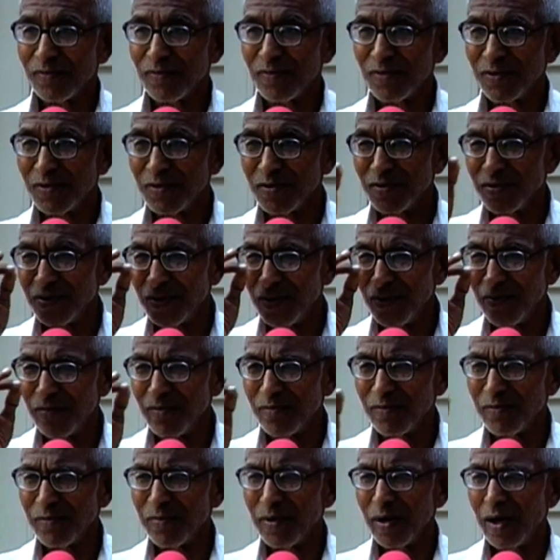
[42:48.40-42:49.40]

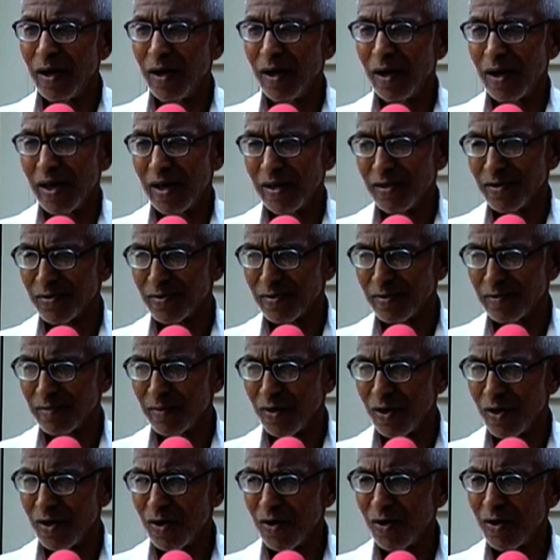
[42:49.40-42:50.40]
Simple eyes,
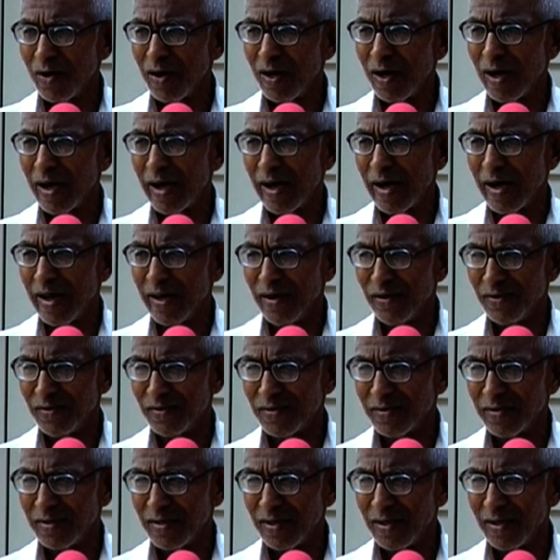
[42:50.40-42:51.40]
small
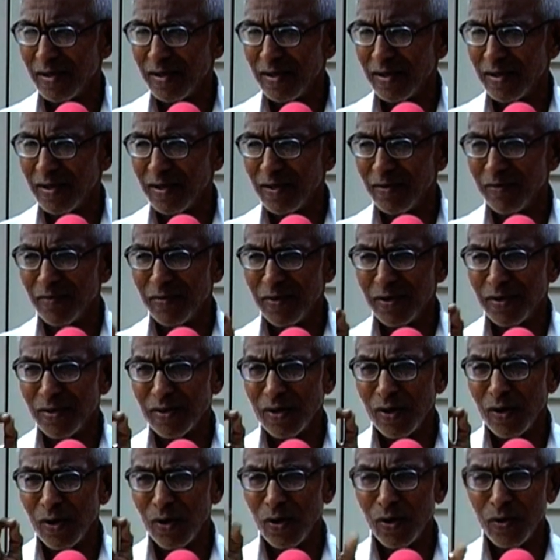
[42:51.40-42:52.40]
eyes, but
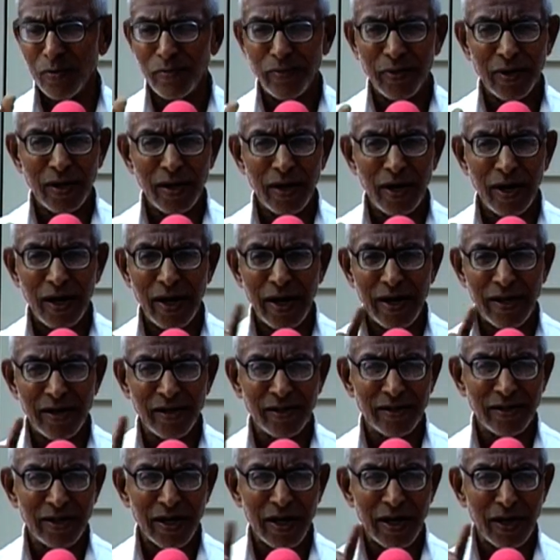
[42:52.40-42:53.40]
open. Let
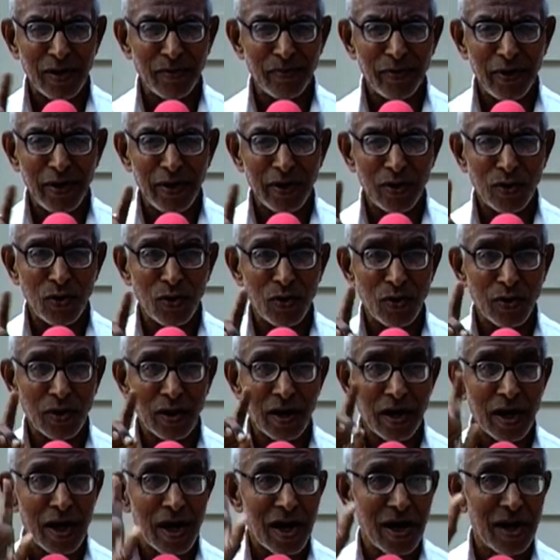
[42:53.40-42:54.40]
there be no
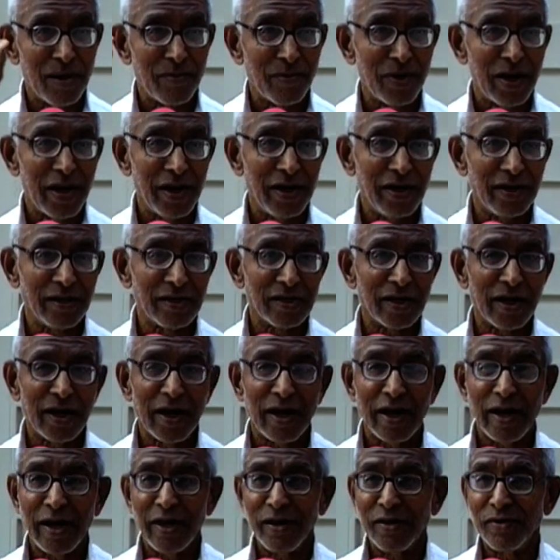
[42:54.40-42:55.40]
kama in the
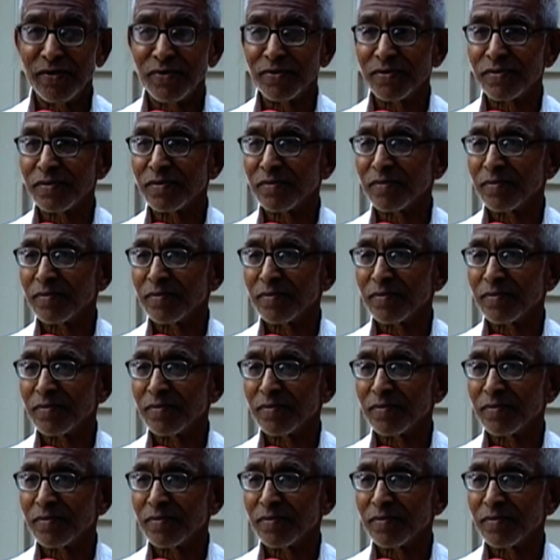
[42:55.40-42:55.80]
eyes.